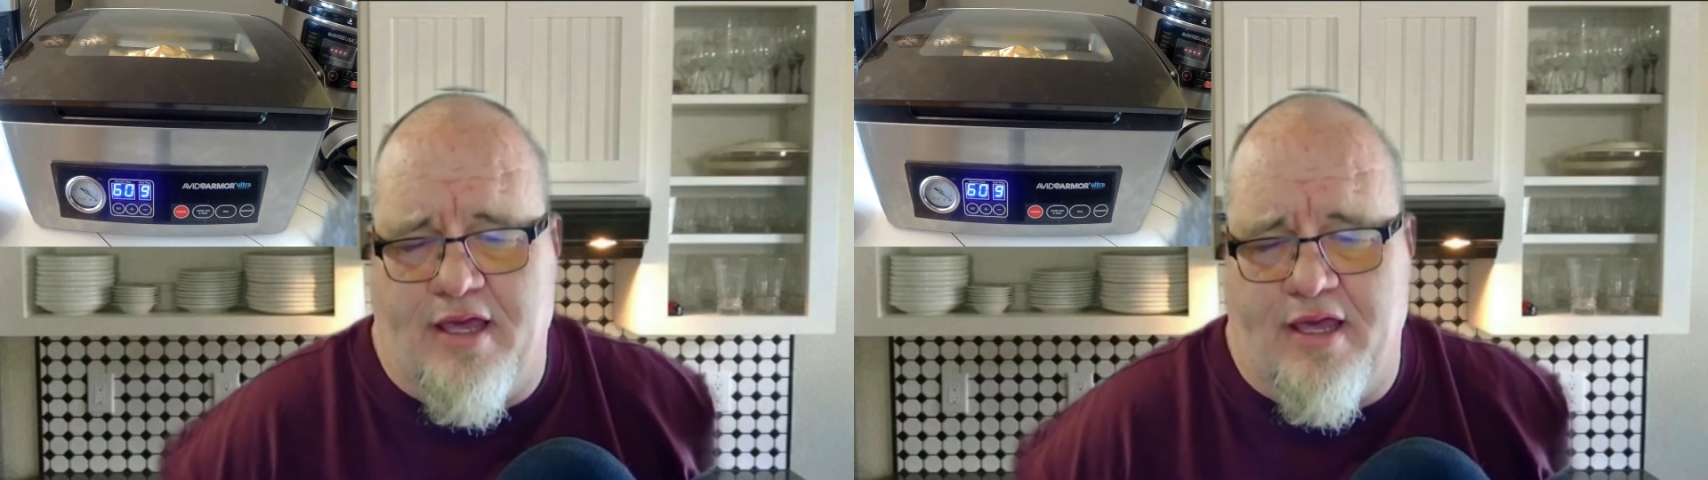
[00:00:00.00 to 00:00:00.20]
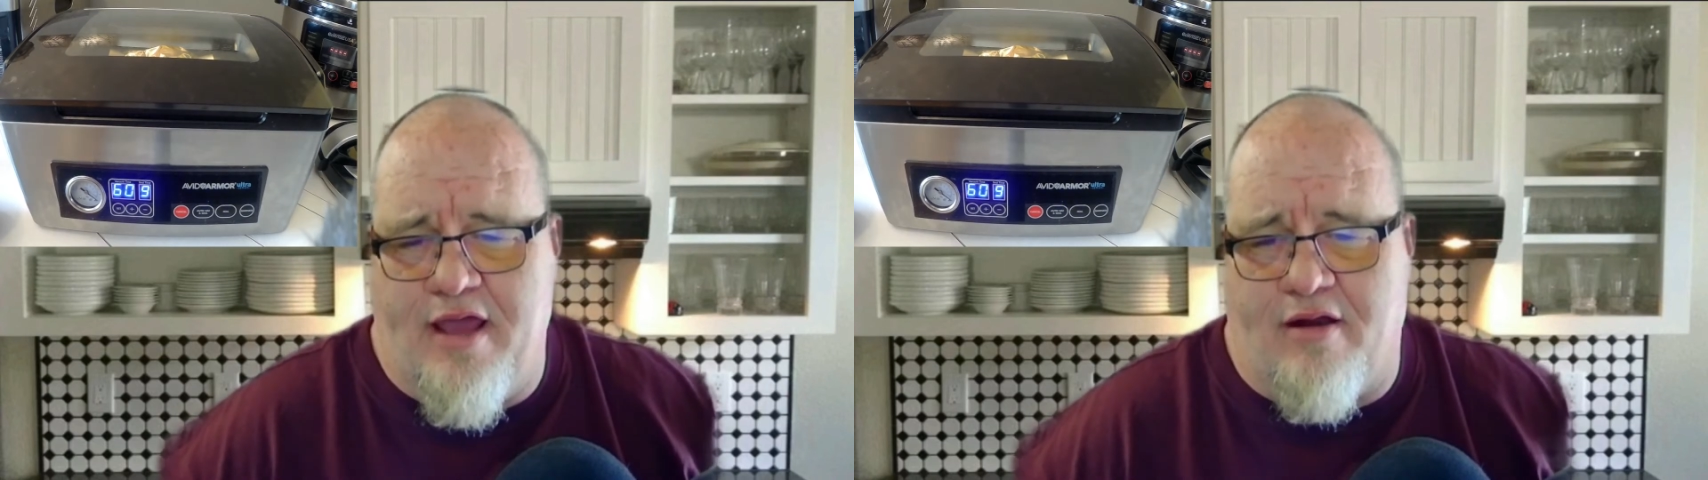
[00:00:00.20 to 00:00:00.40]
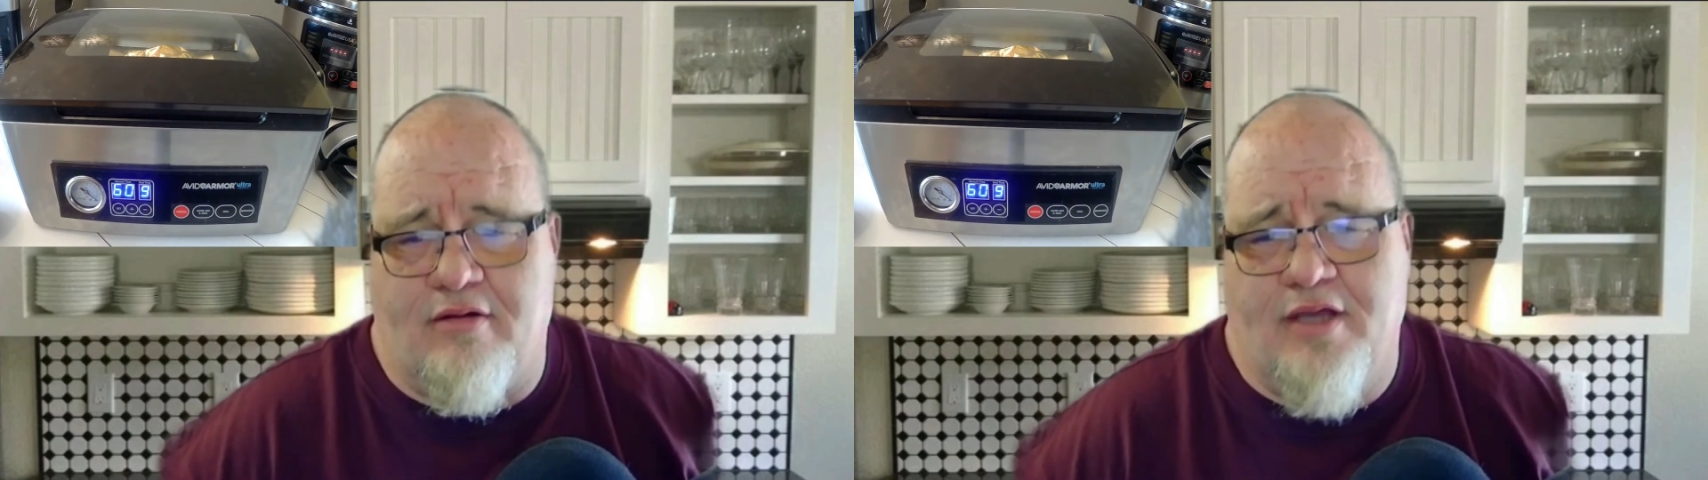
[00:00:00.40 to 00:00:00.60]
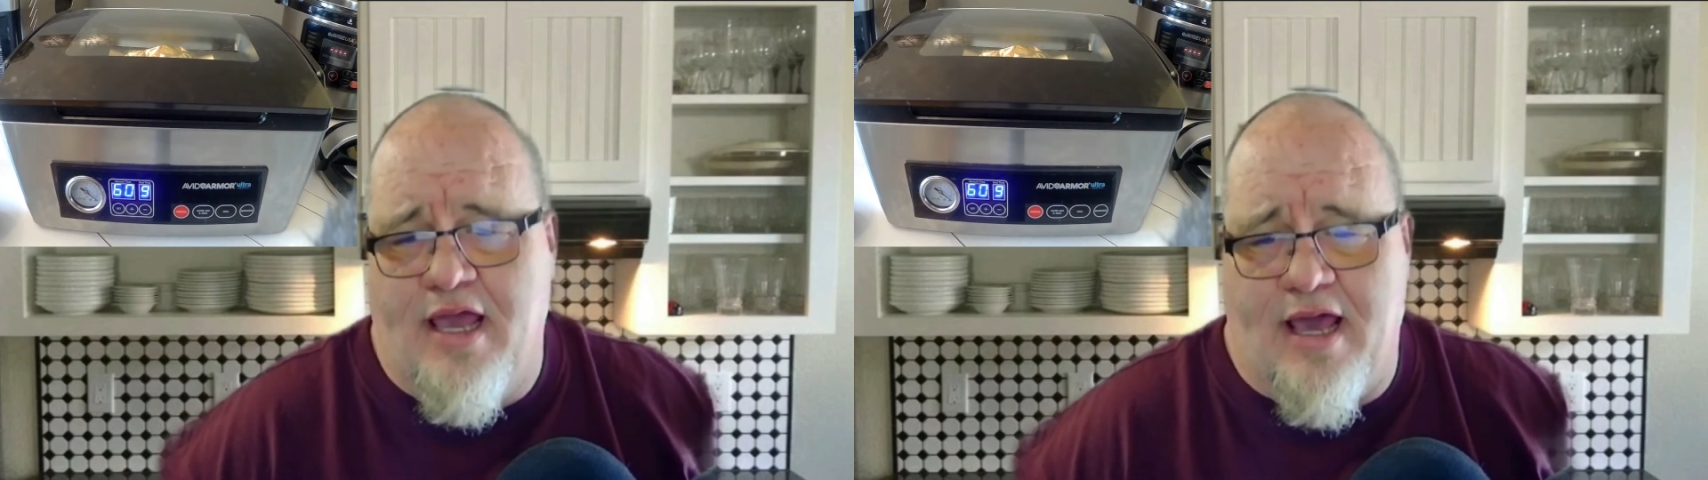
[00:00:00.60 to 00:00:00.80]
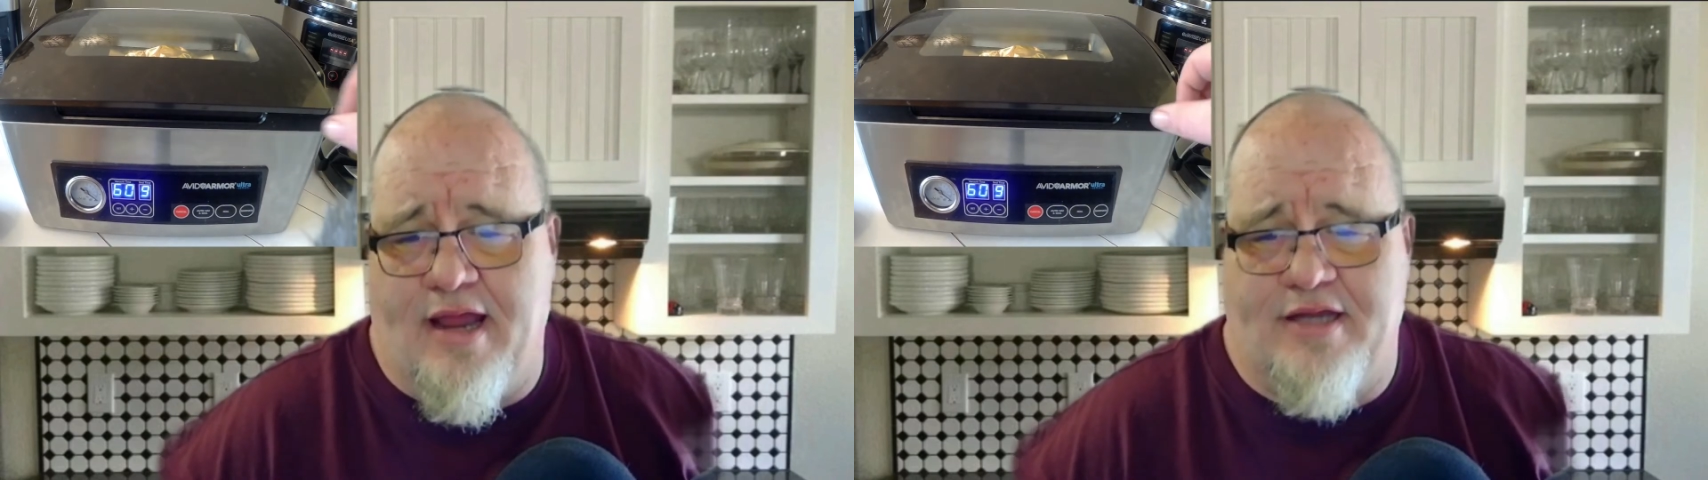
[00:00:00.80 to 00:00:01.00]
canner,
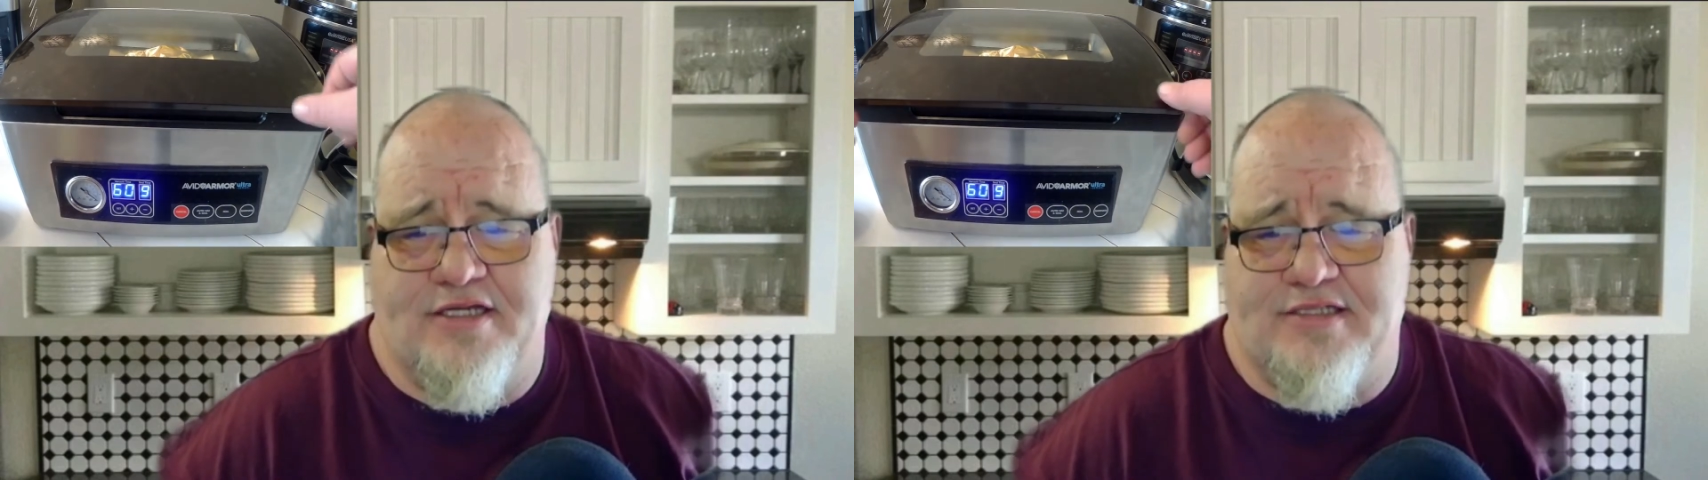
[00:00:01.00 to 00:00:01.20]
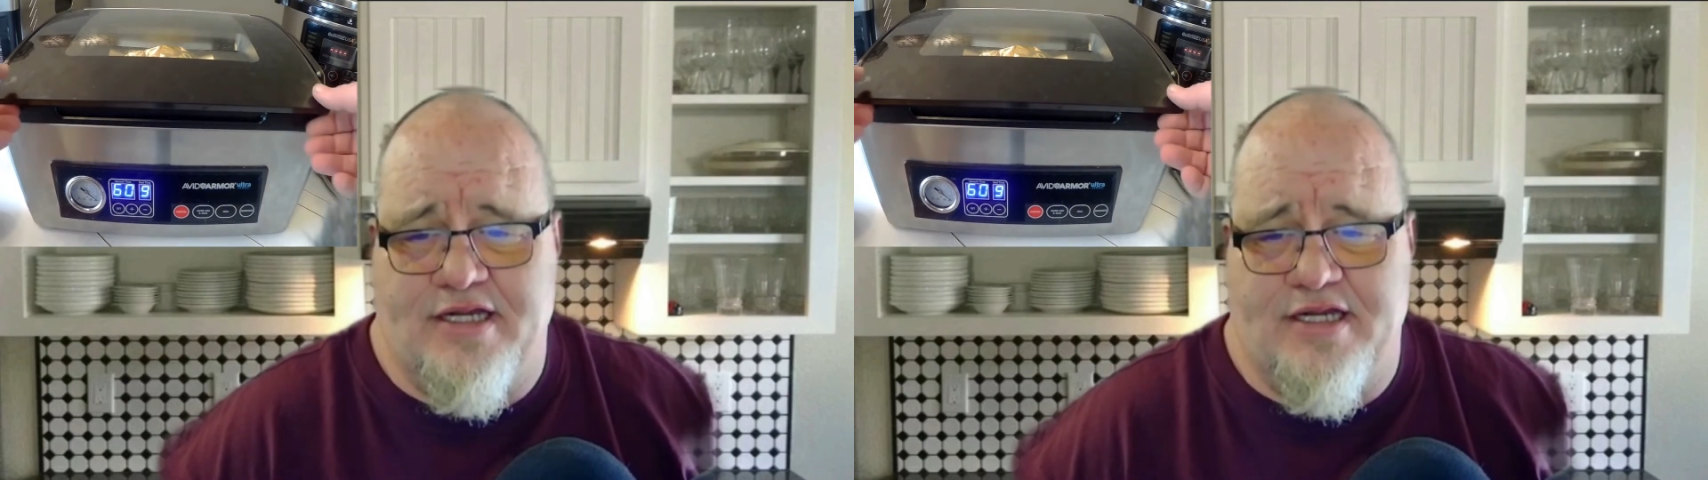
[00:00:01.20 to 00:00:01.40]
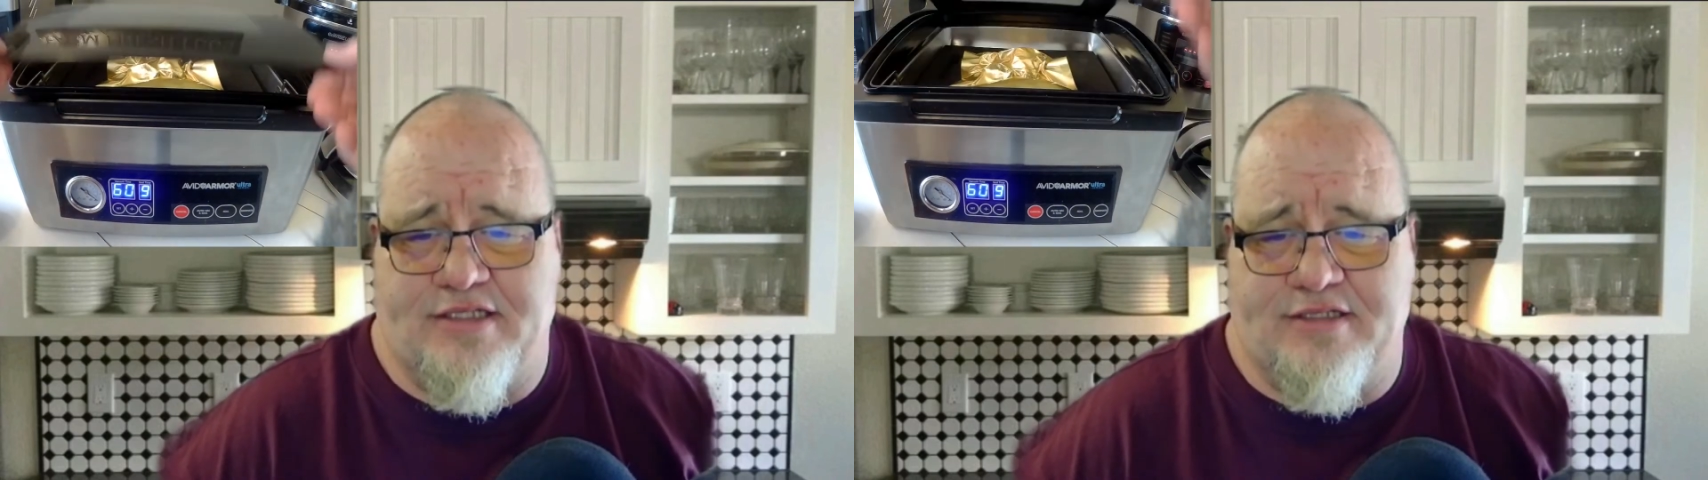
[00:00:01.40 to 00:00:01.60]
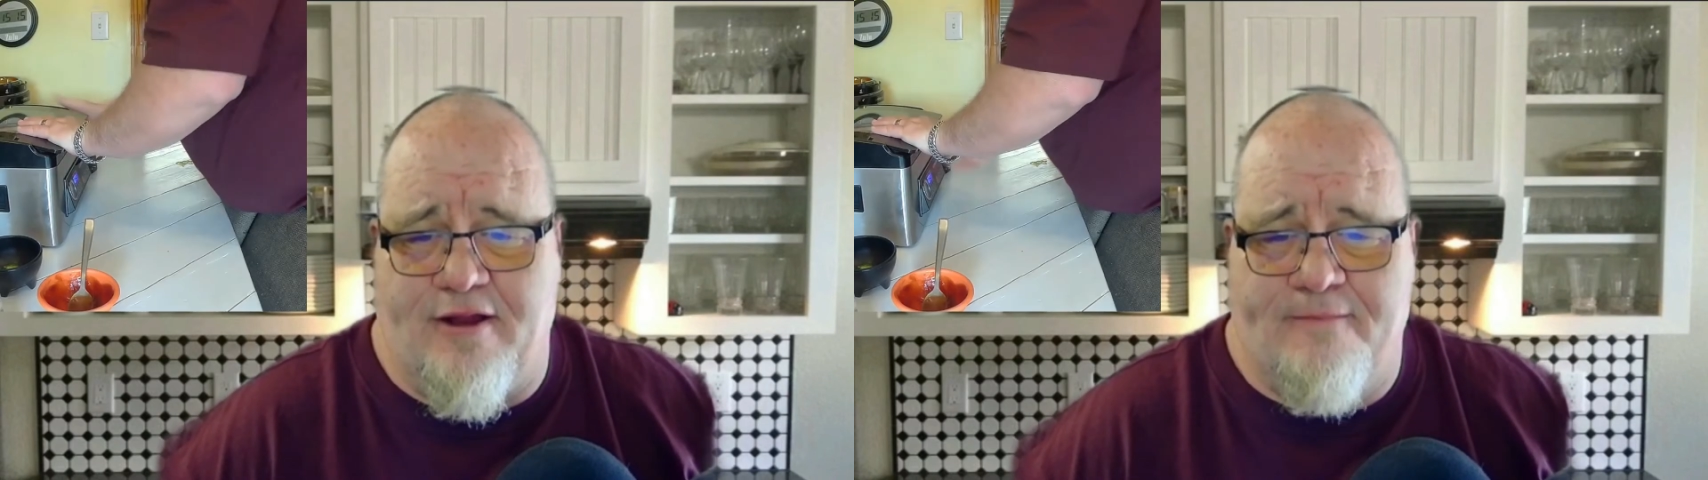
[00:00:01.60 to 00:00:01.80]
and I just let it sit there.